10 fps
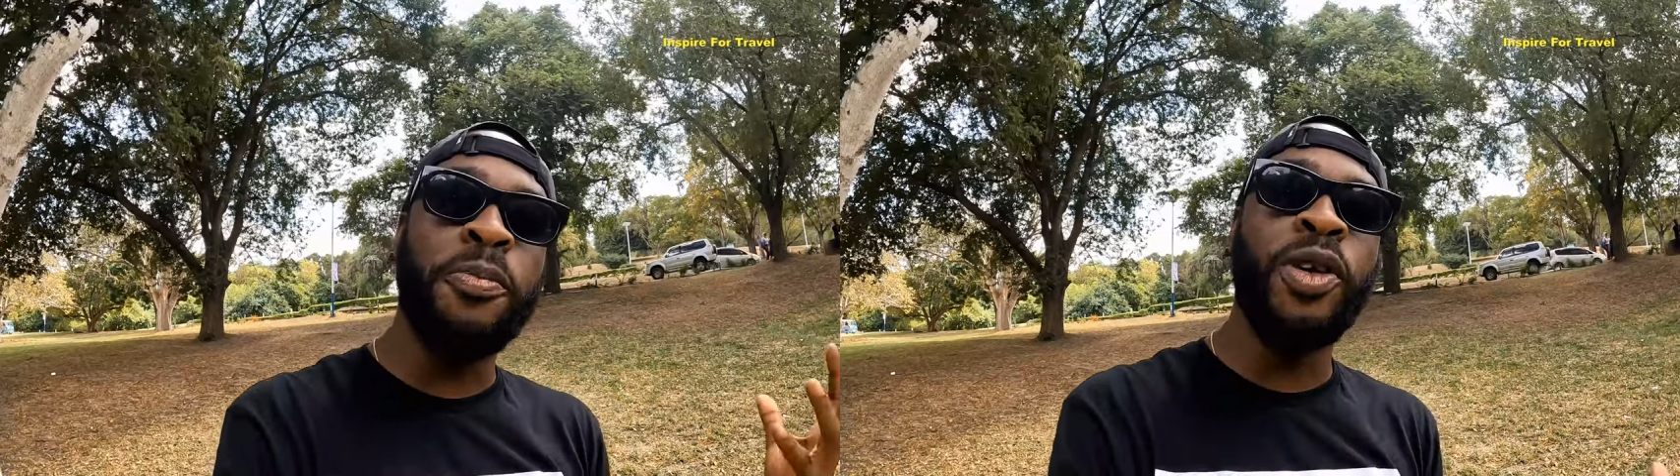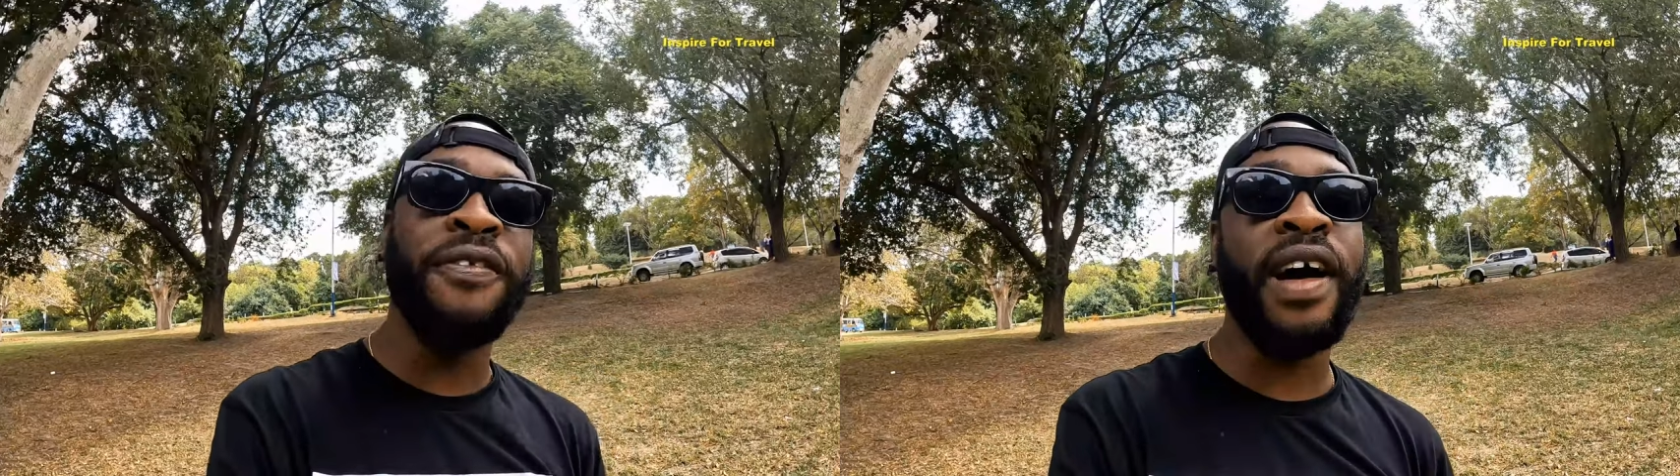
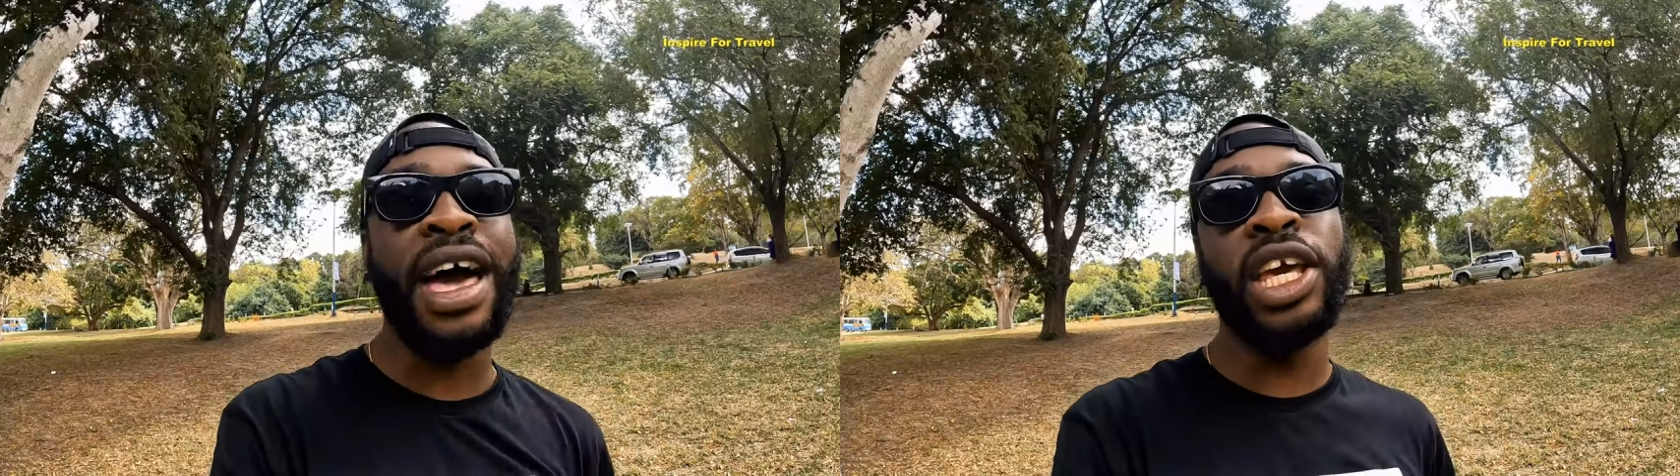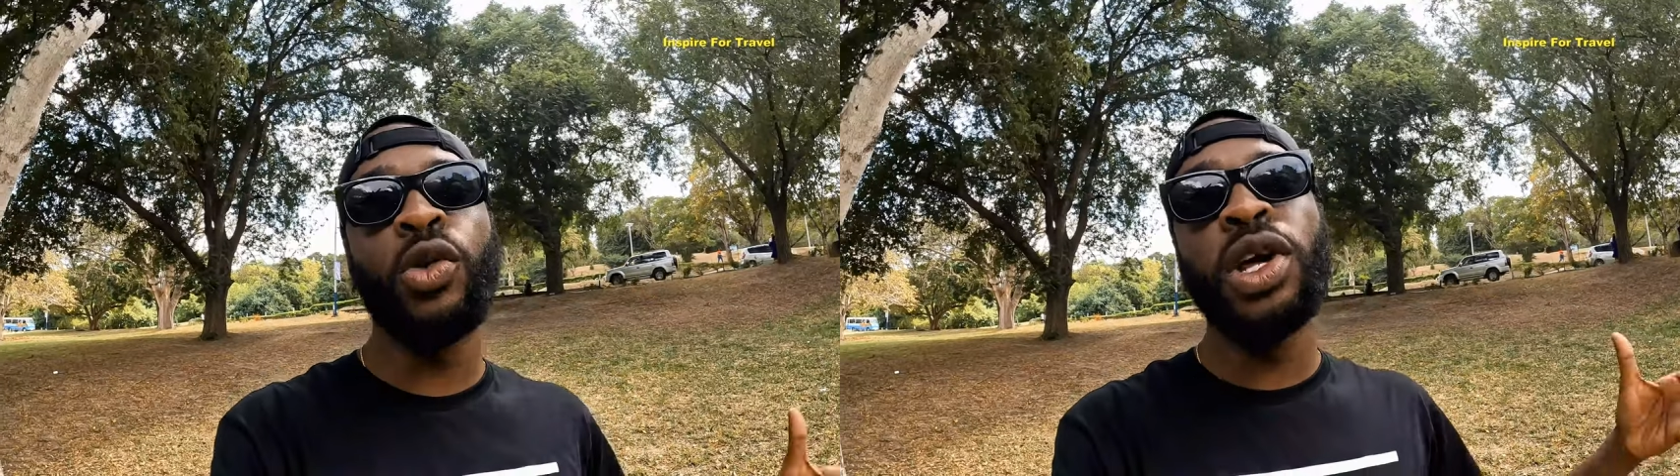
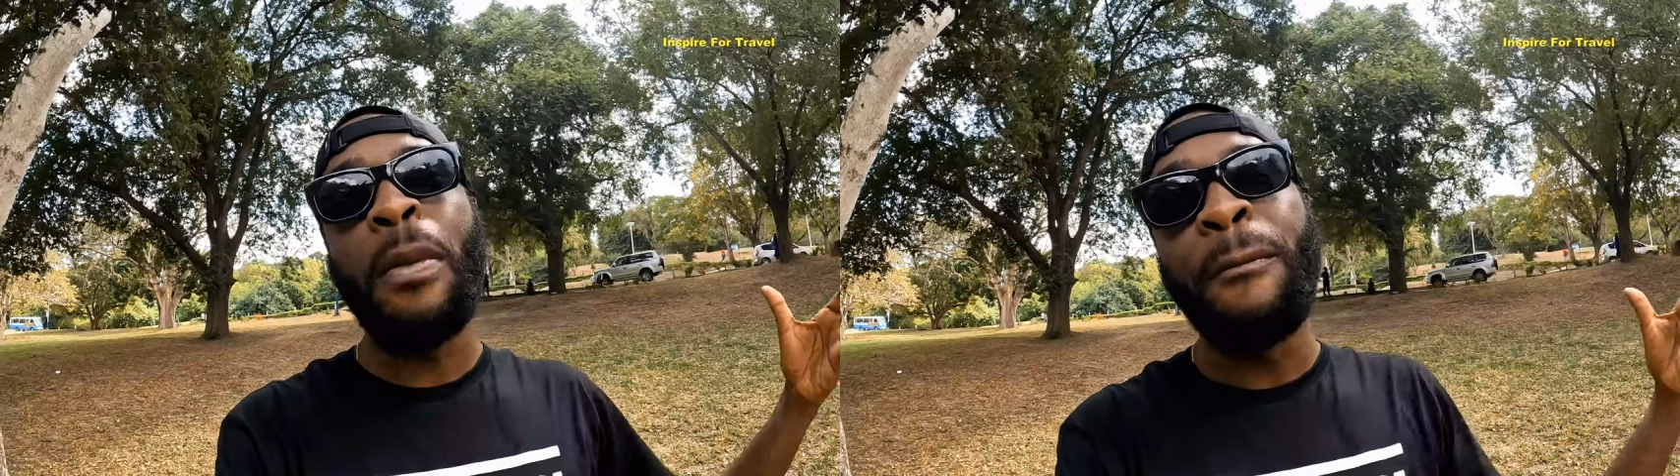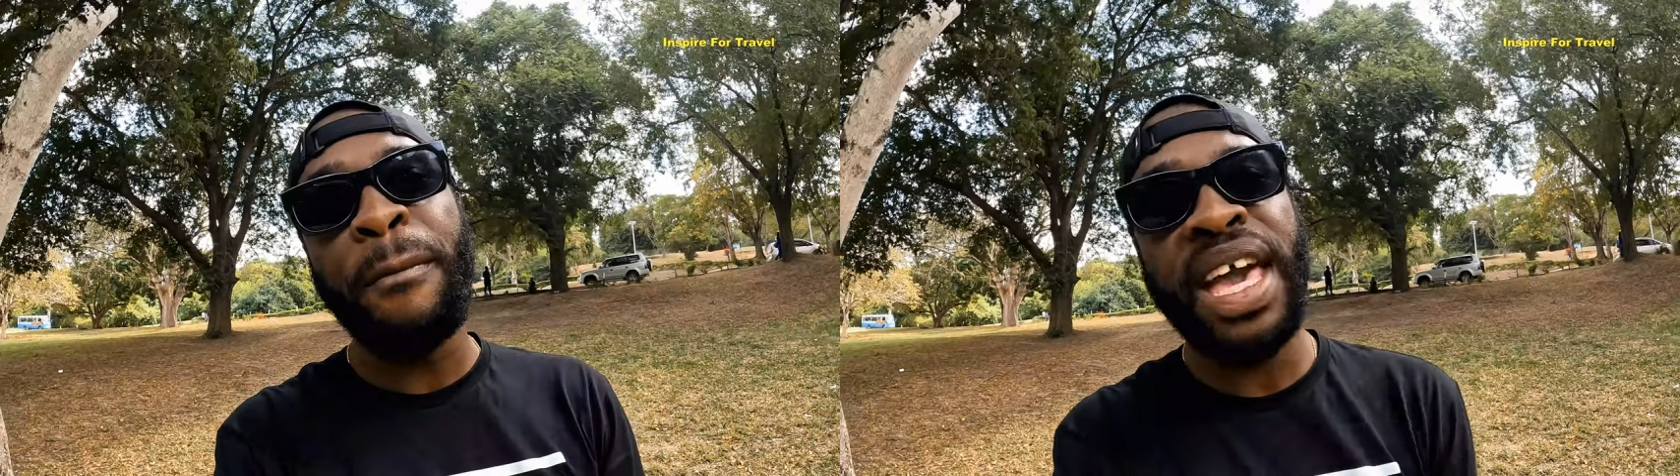providing you with
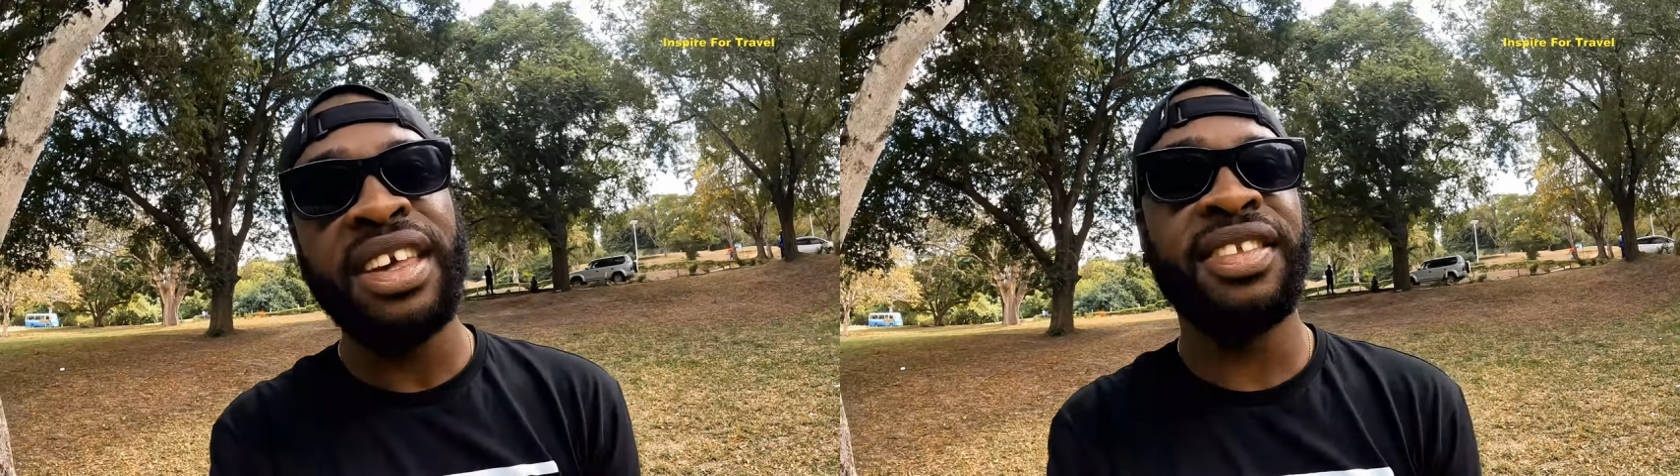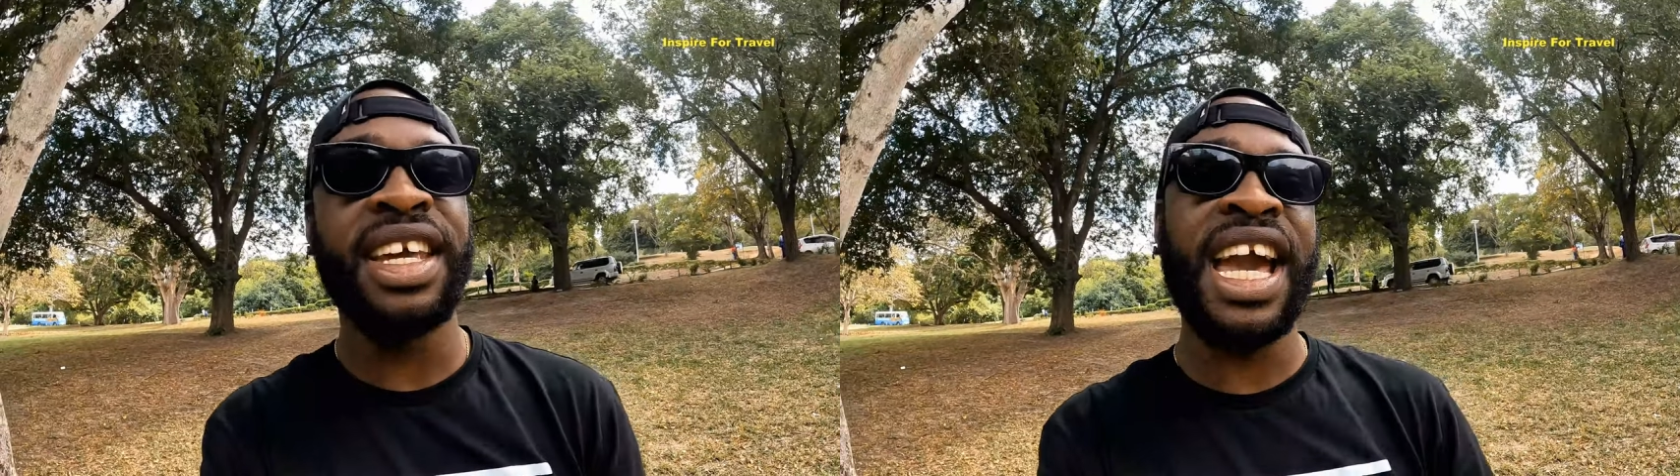
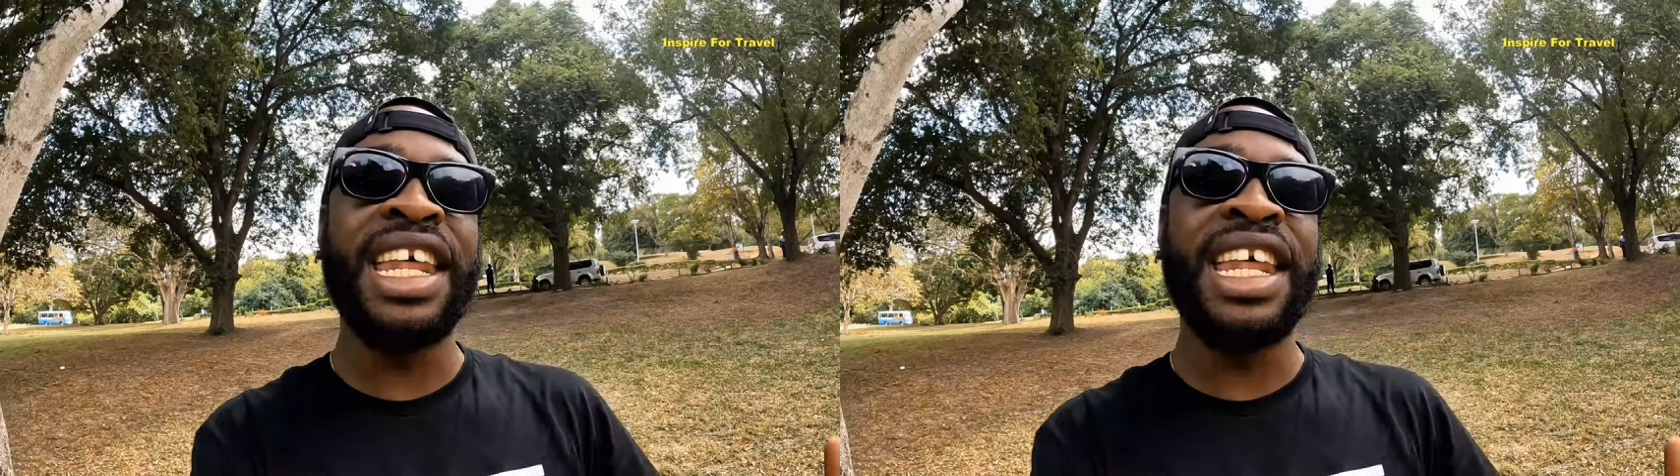amazing